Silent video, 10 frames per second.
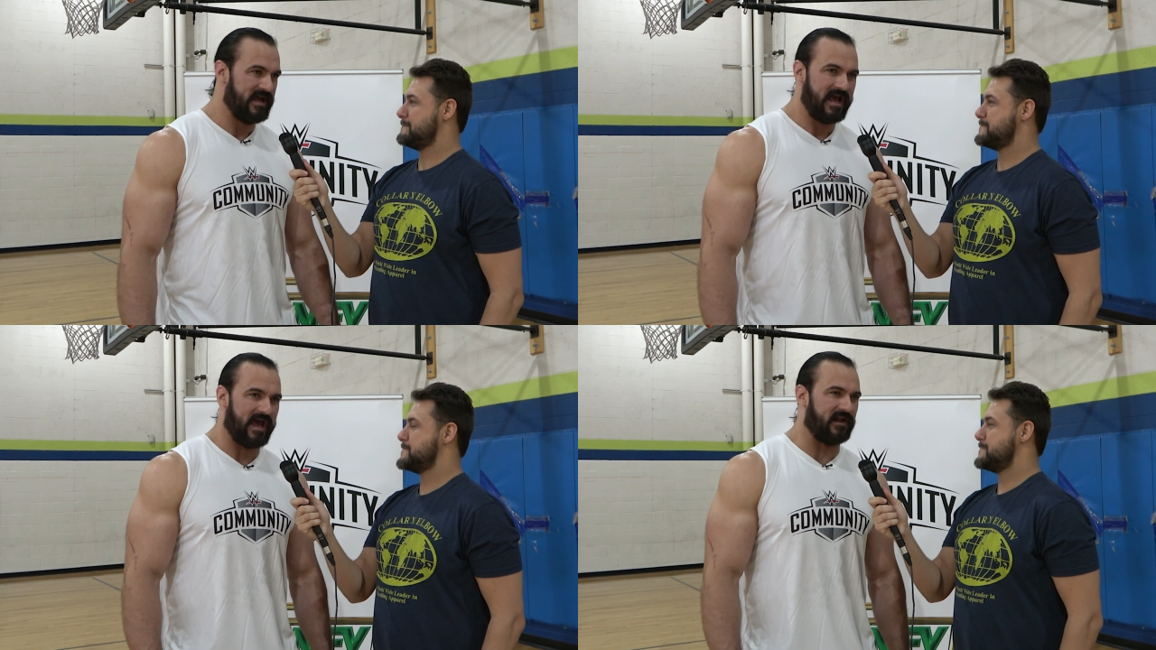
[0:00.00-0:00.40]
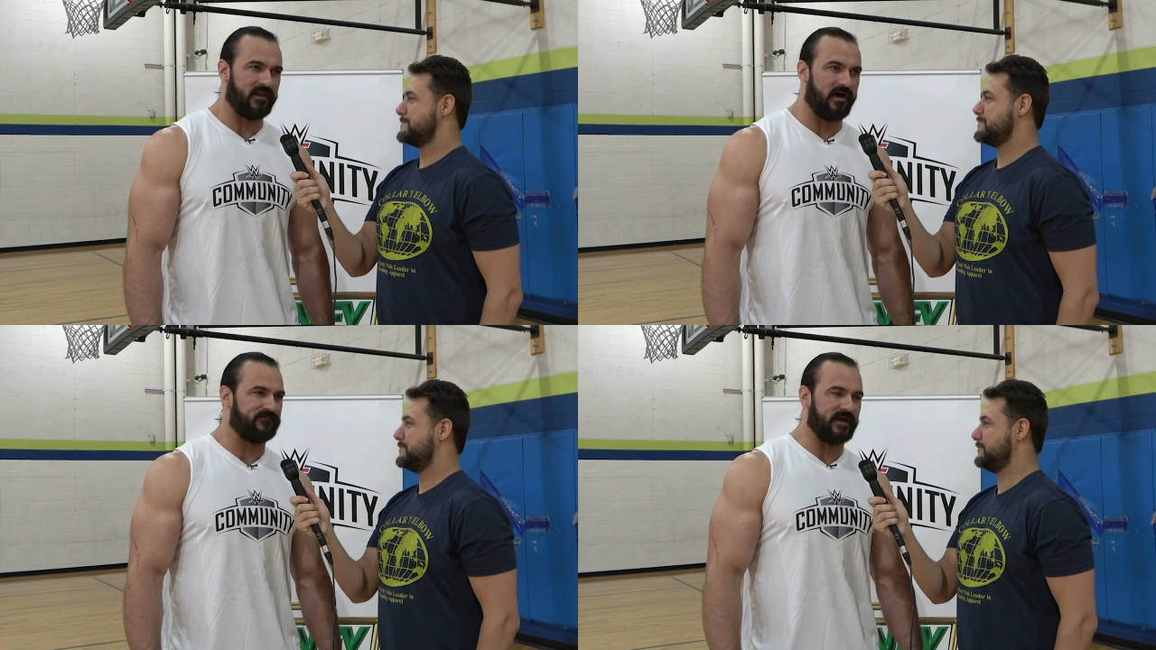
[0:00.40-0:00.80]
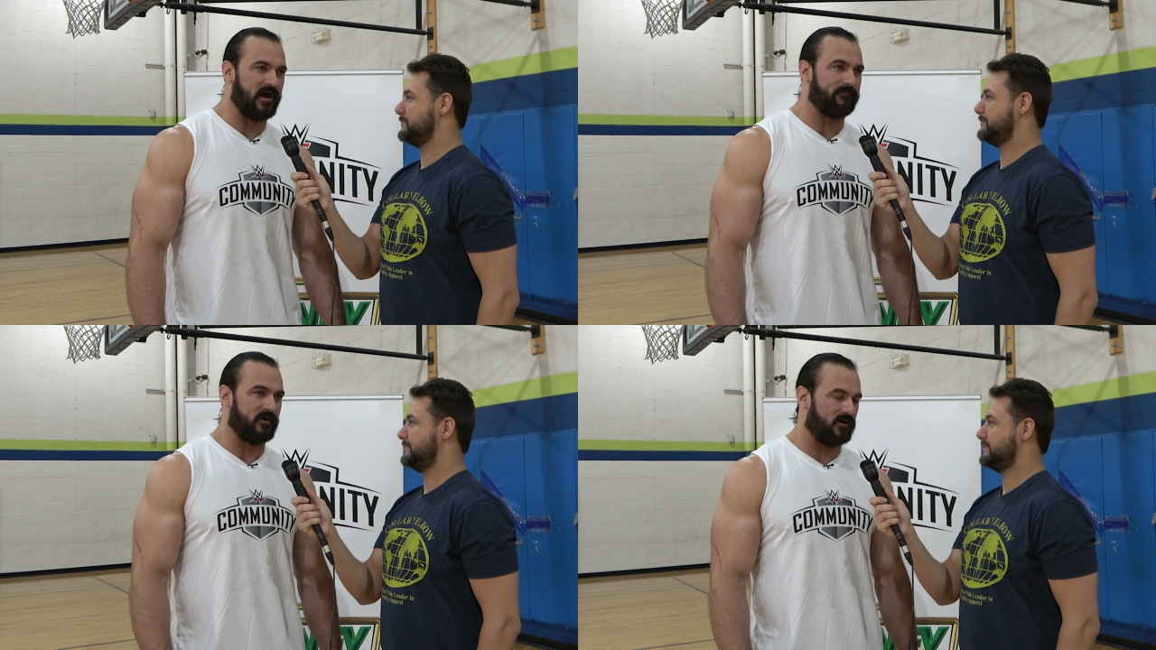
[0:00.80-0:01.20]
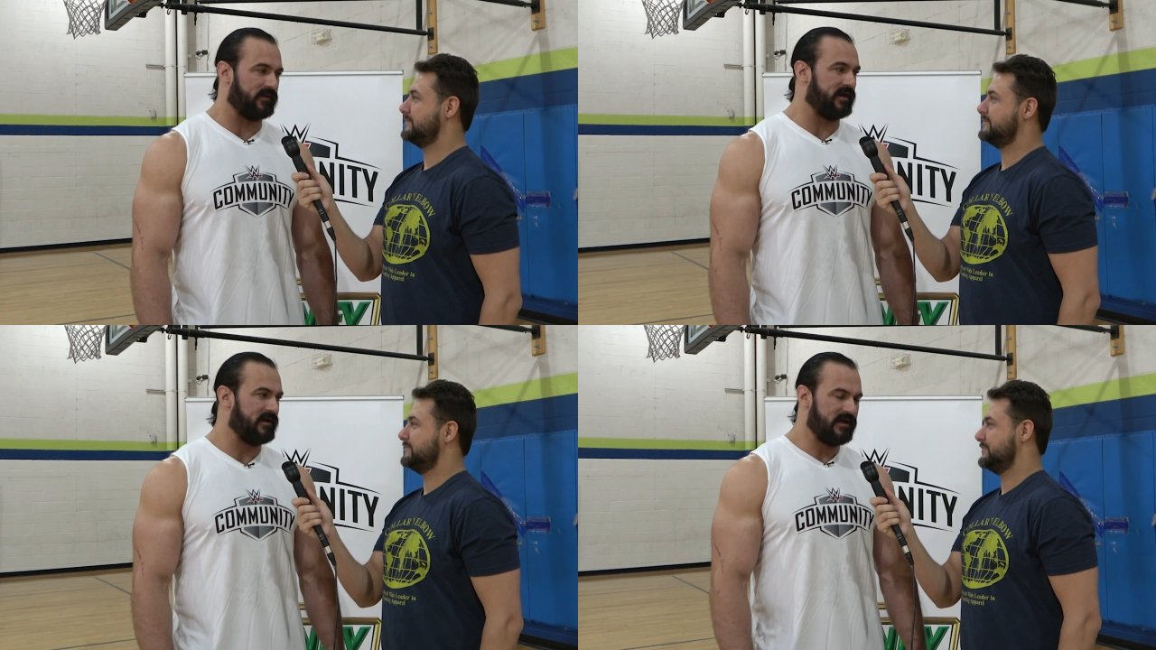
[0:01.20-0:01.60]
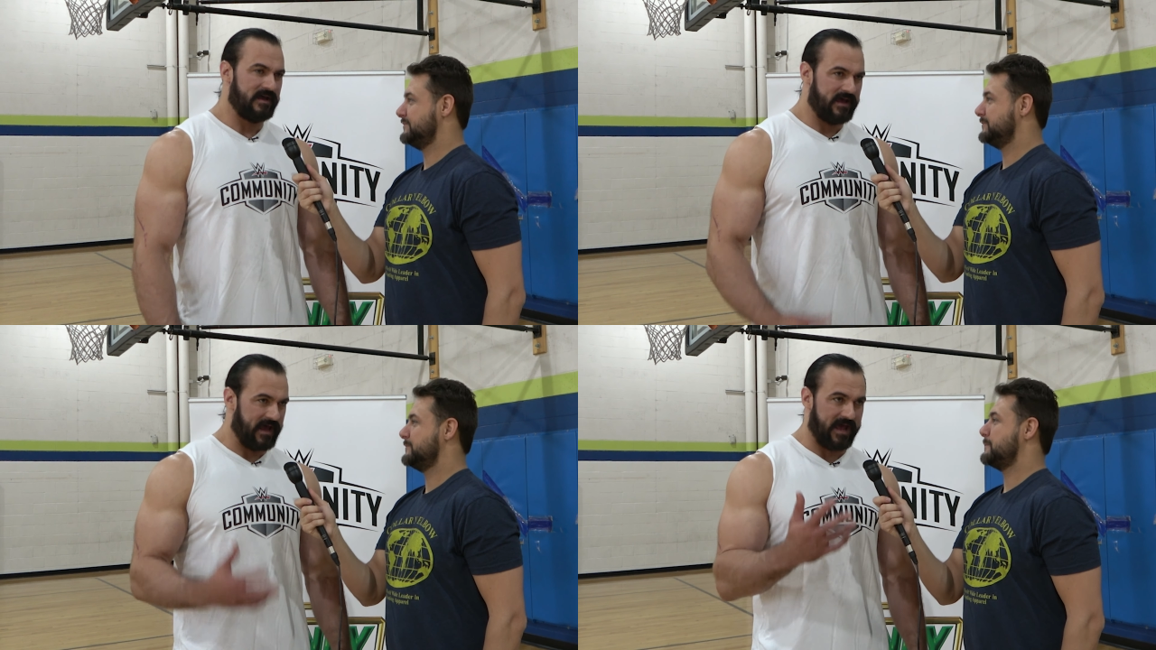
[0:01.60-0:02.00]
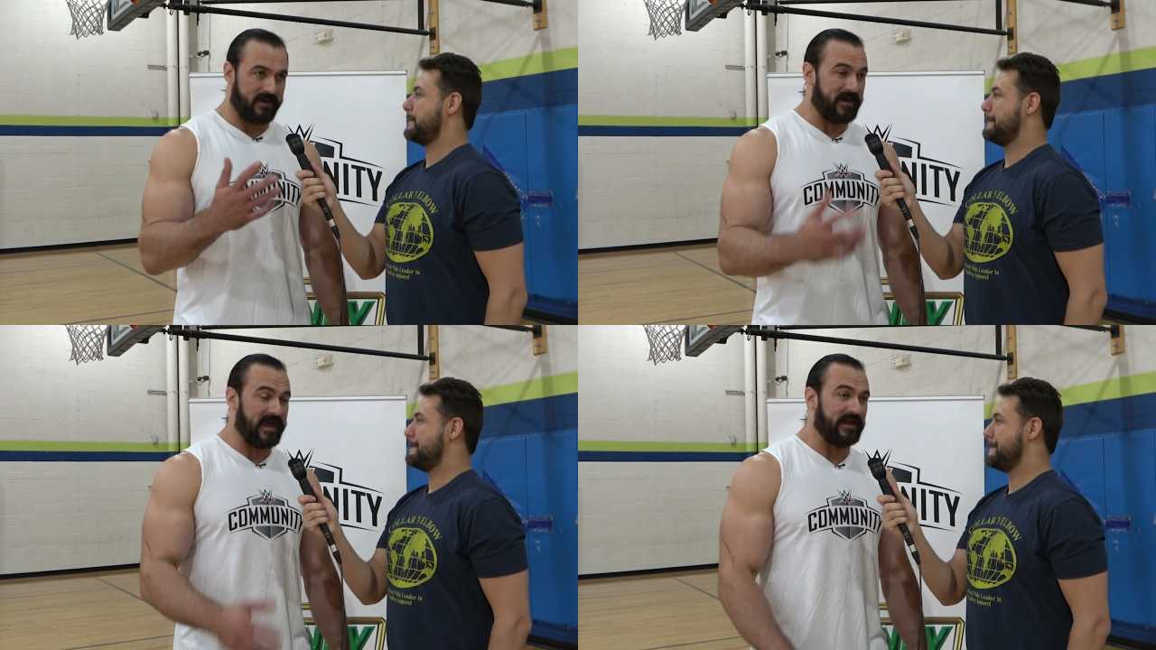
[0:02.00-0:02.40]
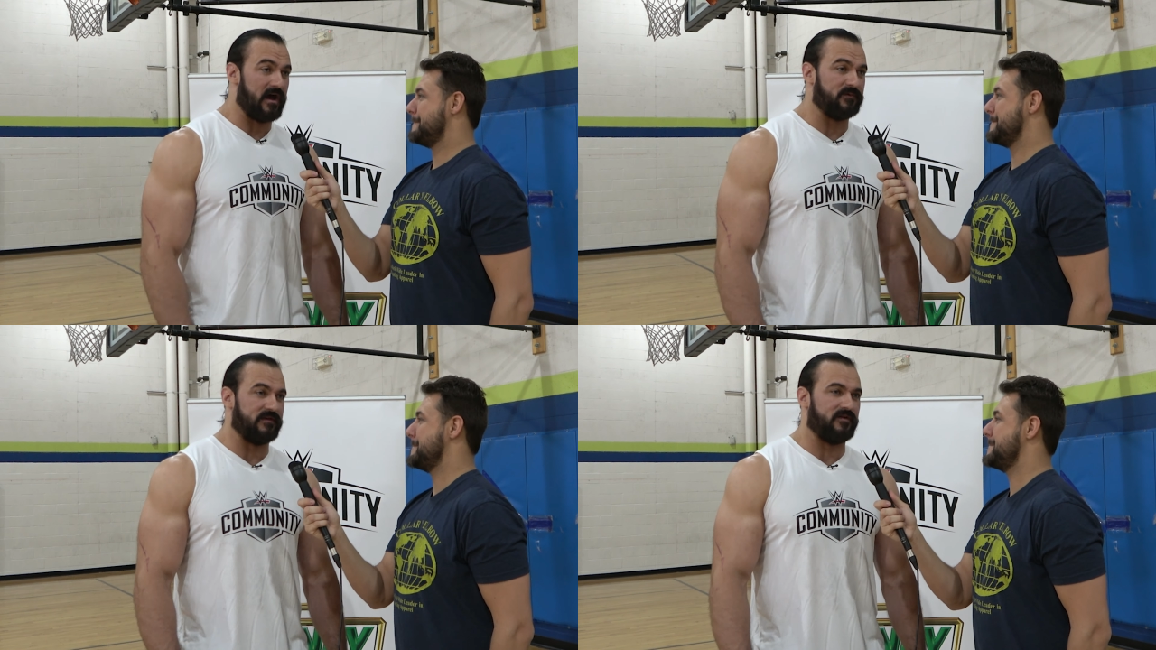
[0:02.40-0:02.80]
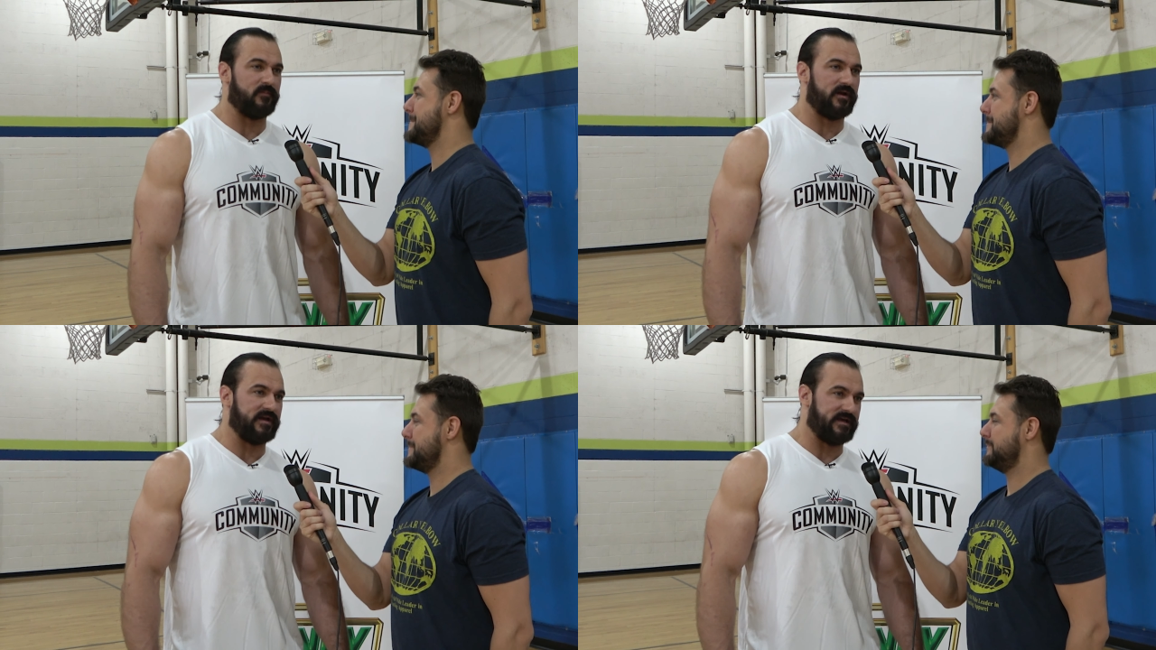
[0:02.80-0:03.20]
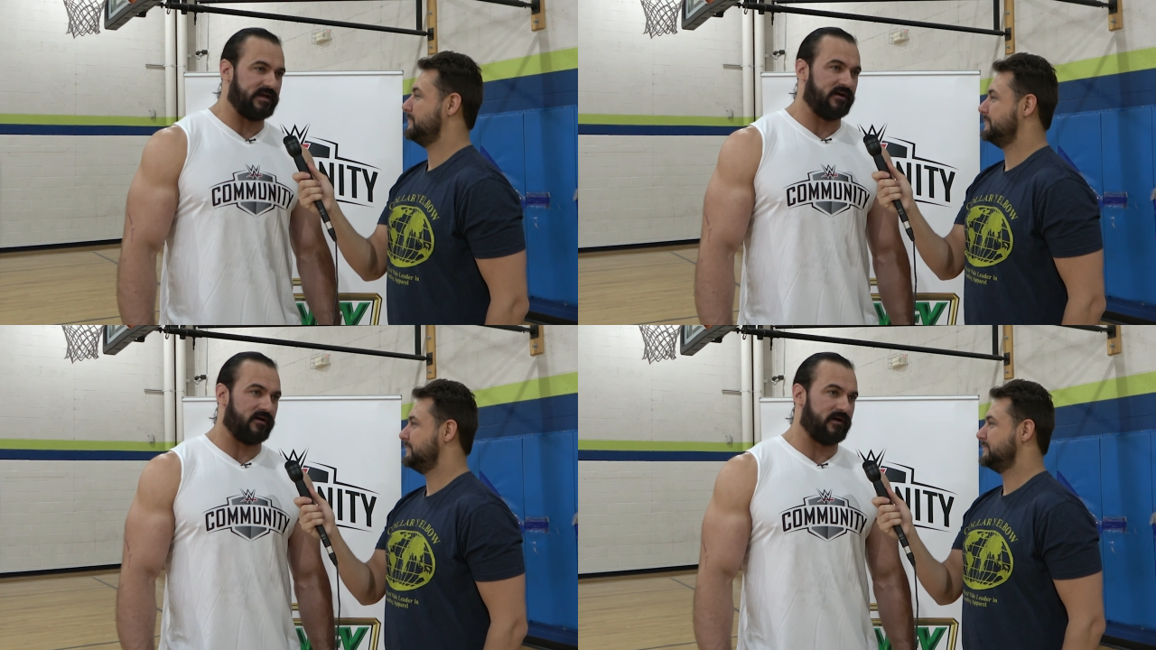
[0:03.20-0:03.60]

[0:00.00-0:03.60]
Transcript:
Speaker 1: and I love getting up early um, hanging out with everybody here.